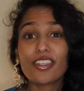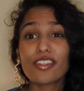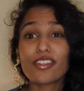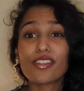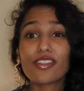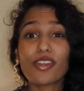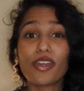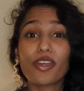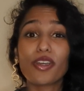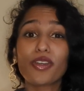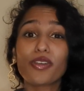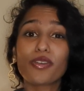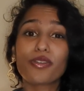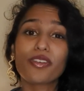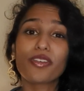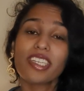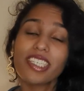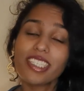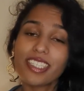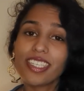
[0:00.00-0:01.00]
So
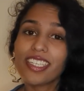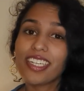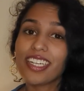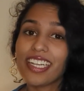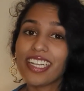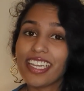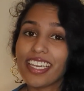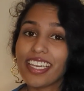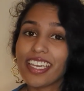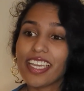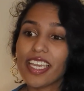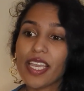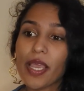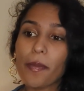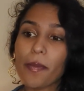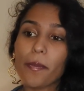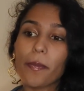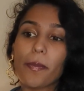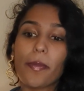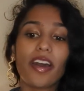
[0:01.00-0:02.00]

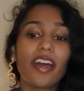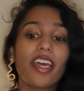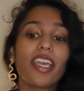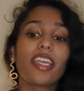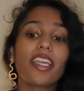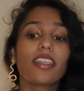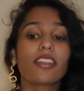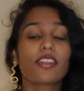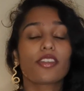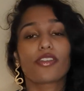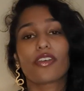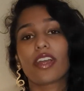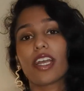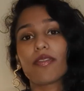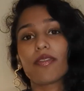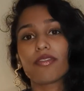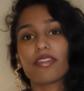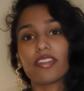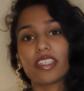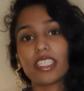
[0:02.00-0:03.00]
recently, my
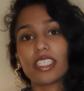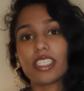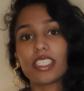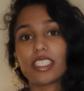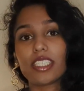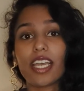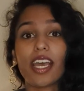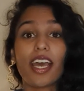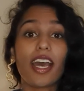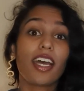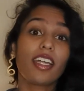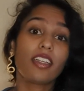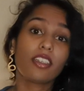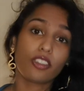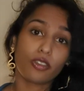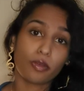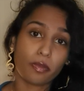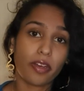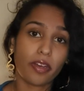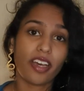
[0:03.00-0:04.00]
Instagram feed
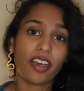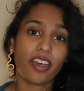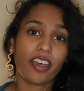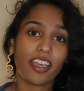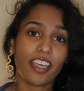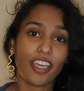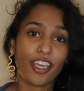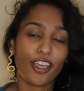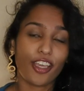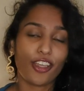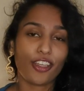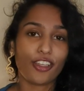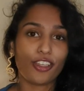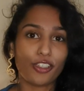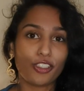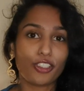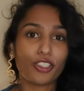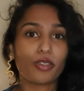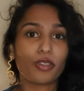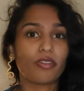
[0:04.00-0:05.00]
and my
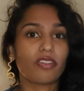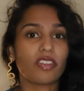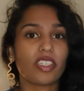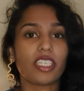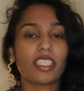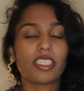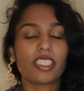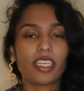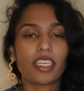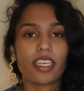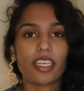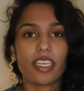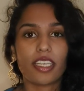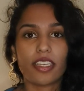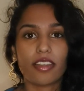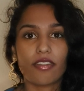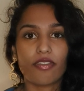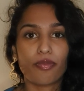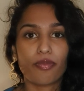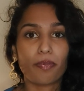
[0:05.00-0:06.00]
YouTube feed
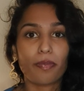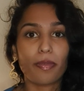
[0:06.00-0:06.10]
have